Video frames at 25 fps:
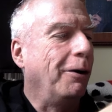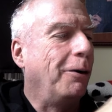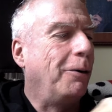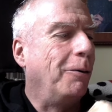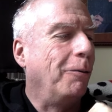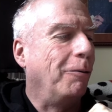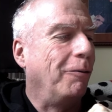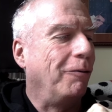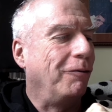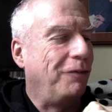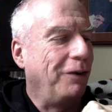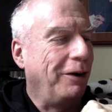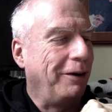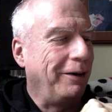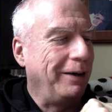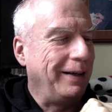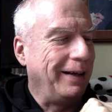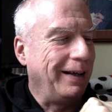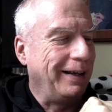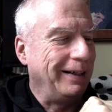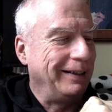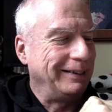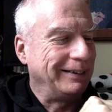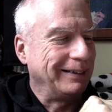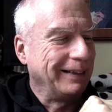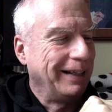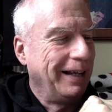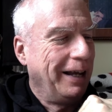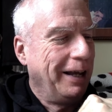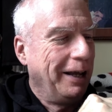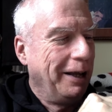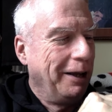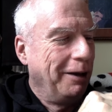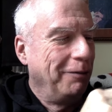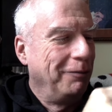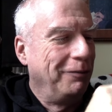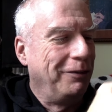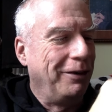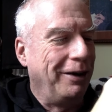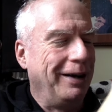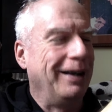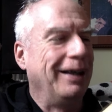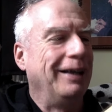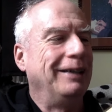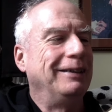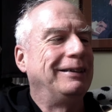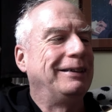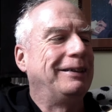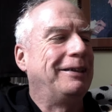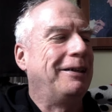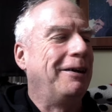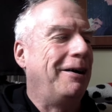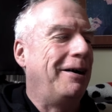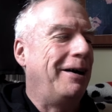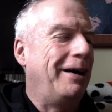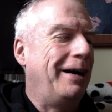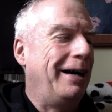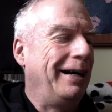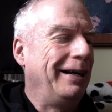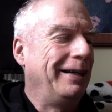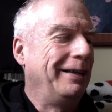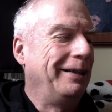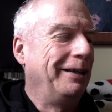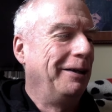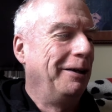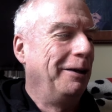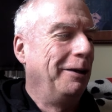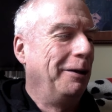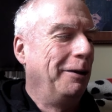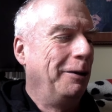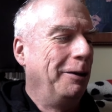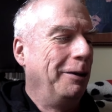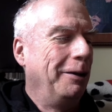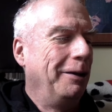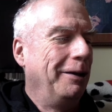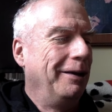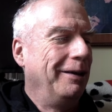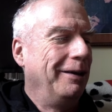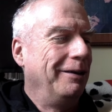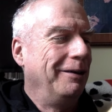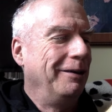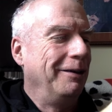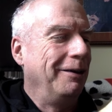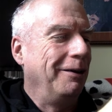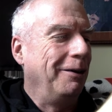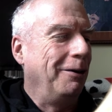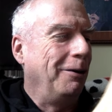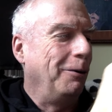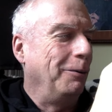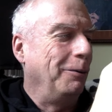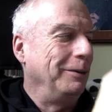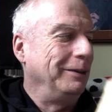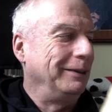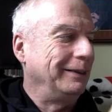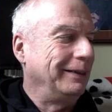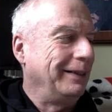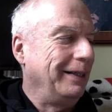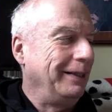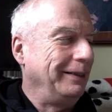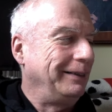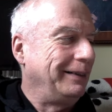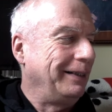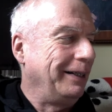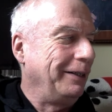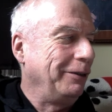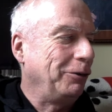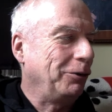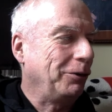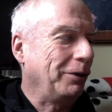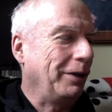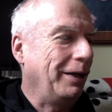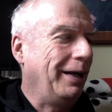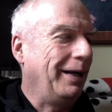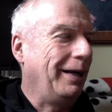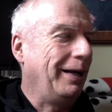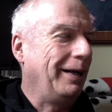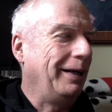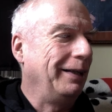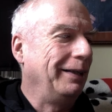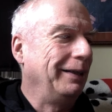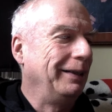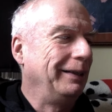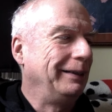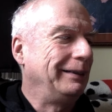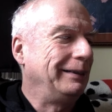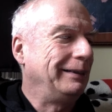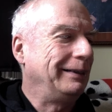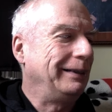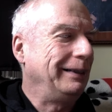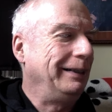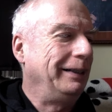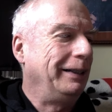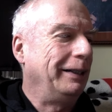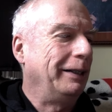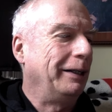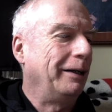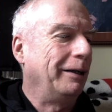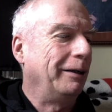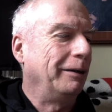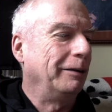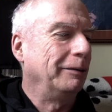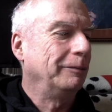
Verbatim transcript: Oh, very nice. Very nice card. Always a nice touch. Uh, let's see here.